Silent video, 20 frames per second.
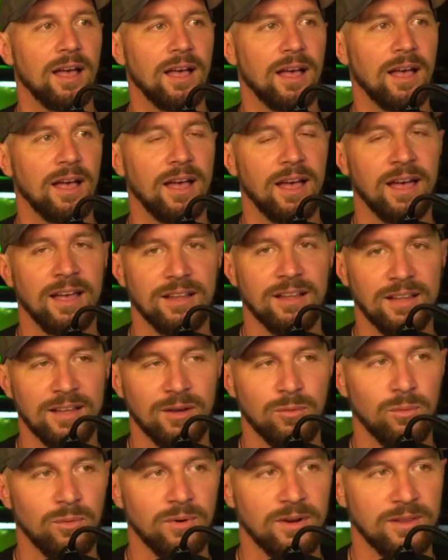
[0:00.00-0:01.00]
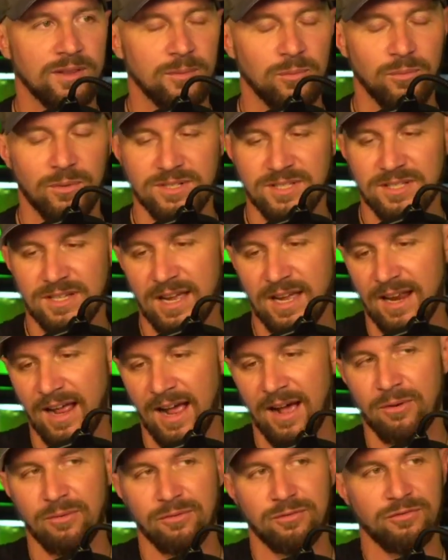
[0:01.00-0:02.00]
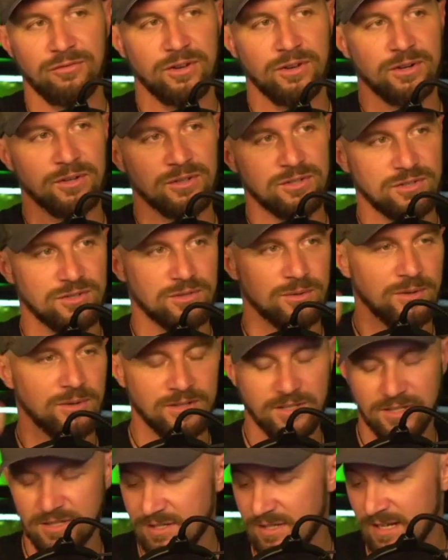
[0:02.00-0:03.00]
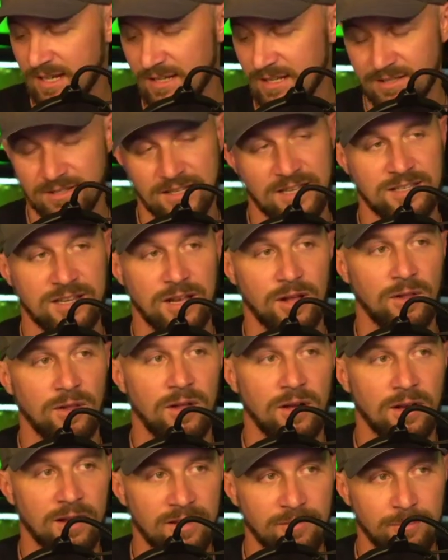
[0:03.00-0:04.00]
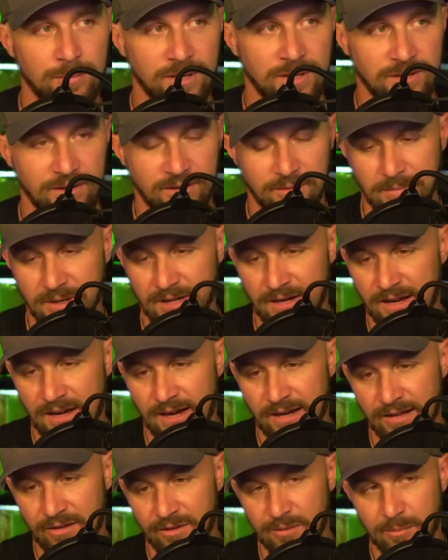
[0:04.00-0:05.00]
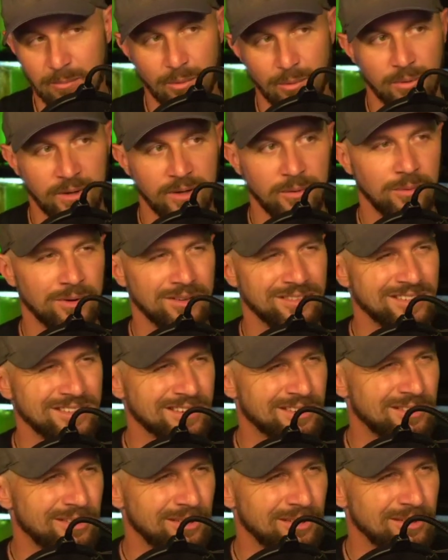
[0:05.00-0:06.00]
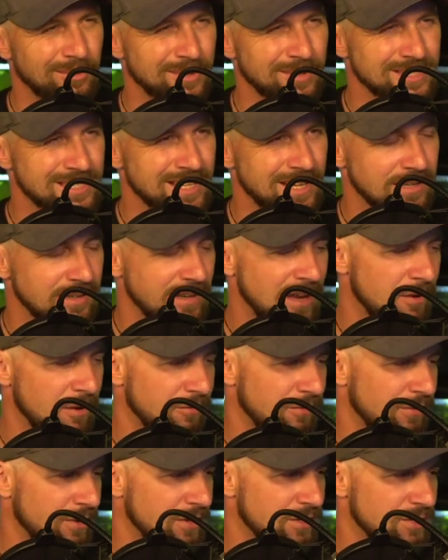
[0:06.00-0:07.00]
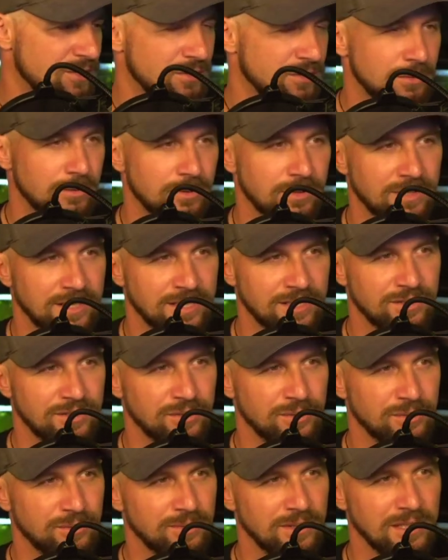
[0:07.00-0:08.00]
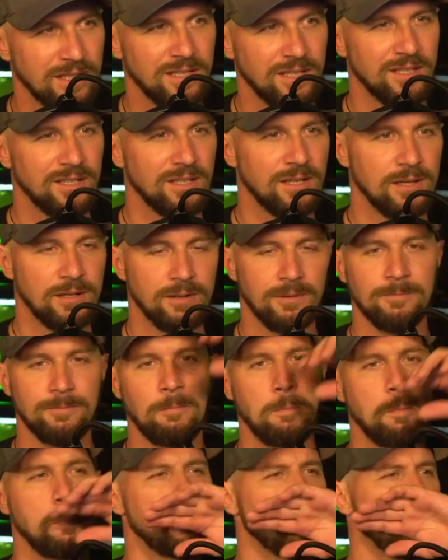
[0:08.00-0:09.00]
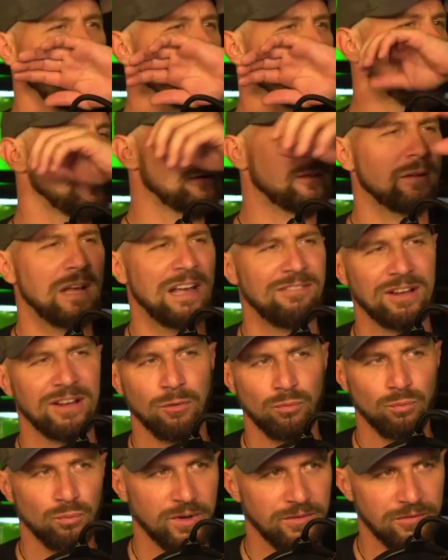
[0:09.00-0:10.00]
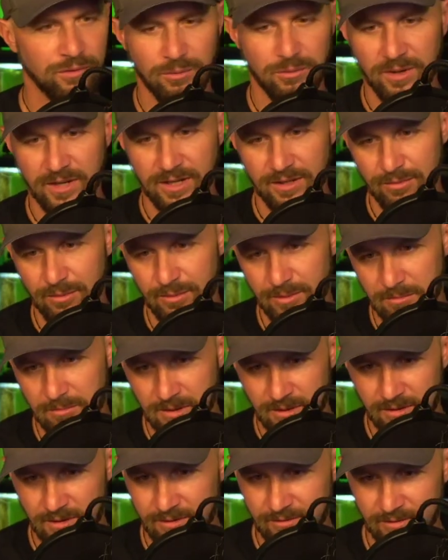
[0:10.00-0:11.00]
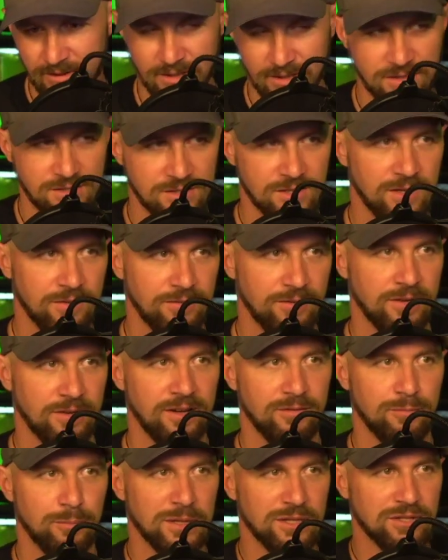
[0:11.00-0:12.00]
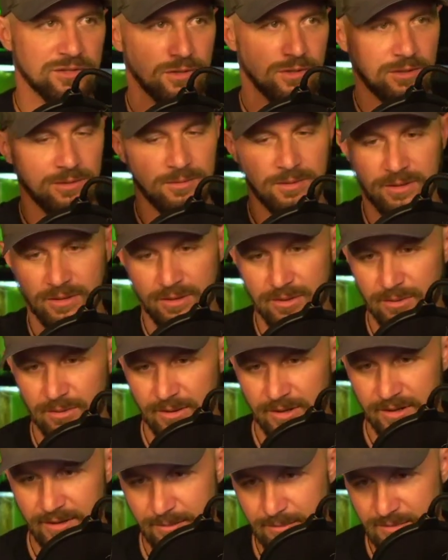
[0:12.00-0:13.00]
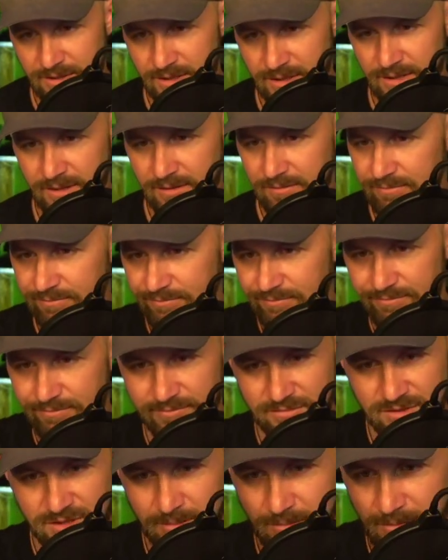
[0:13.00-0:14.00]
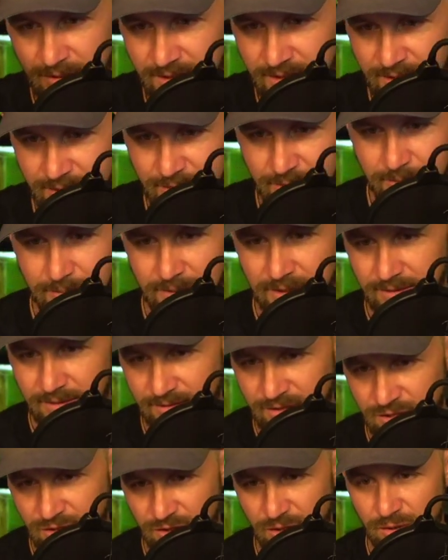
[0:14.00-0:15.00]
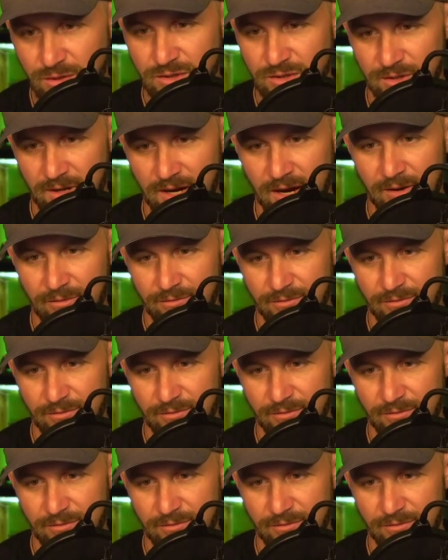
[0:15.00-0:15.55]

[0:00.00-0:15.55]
at like one of the, what's that outfitter store in the States? That's how long I've been here and been an island boy. What is it called? What's that outfitter store? They literally have like a river running through the middle of it and stuff, or have big saltwater aquariums in it. Somebody help me. This shows you how